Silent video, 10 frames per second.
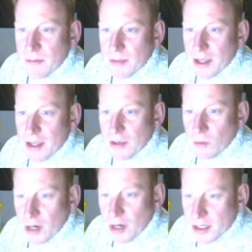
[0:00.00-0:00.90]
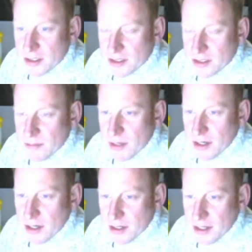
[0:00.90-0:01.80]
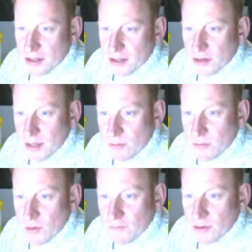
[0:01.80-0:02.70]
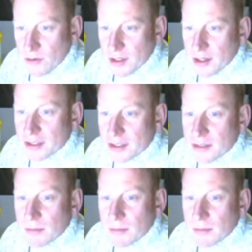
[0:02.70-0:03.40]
It widens the market and you'll get more for the item.